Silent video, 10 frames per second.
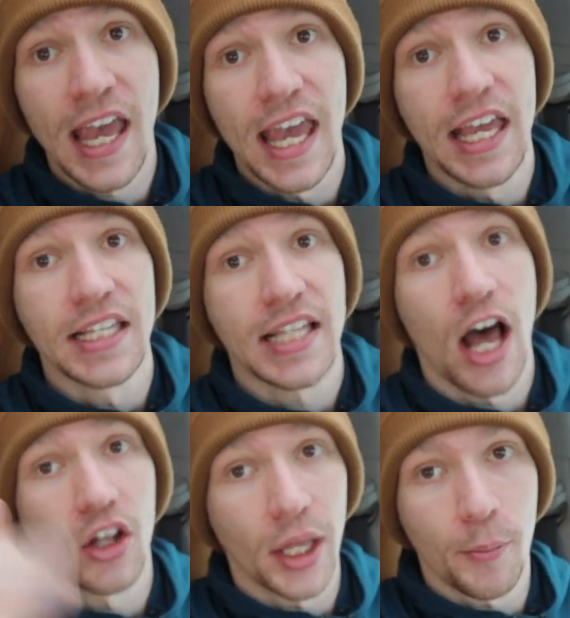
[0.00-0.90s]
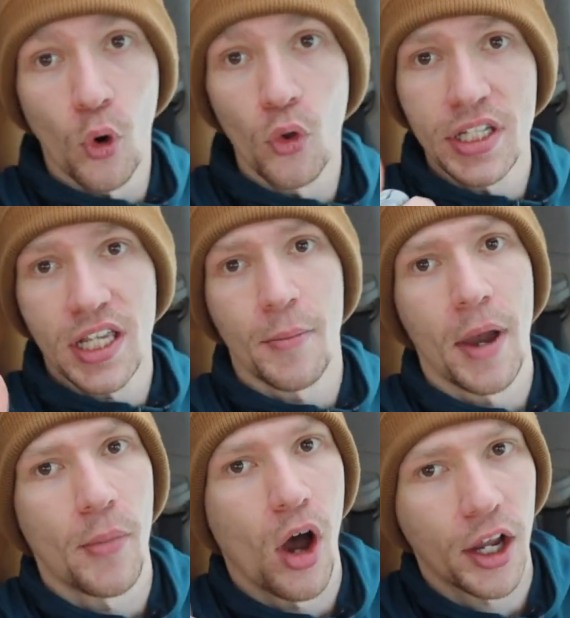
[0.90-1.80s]
is I'll like pull this out of my
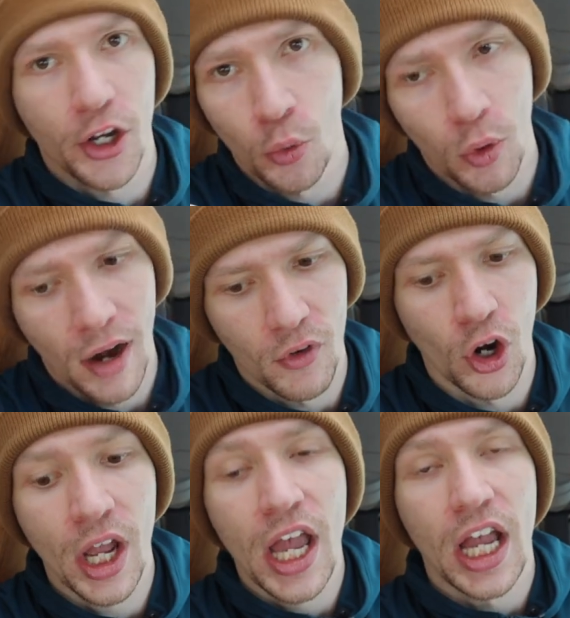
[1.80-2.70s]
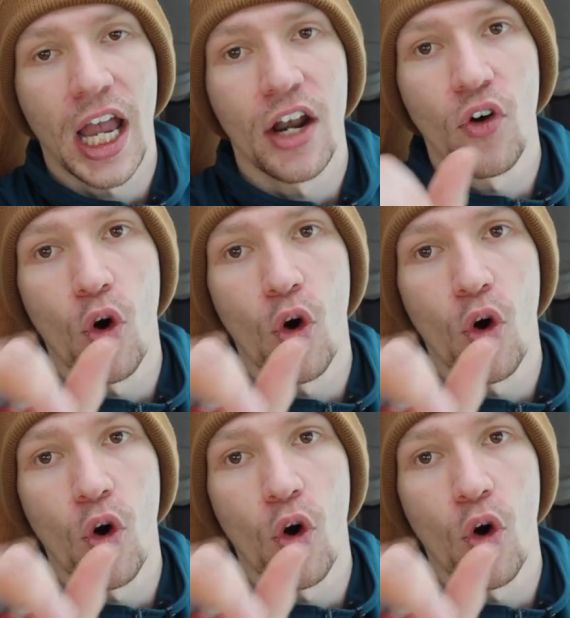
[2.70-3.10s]
pocket or wherever, kind of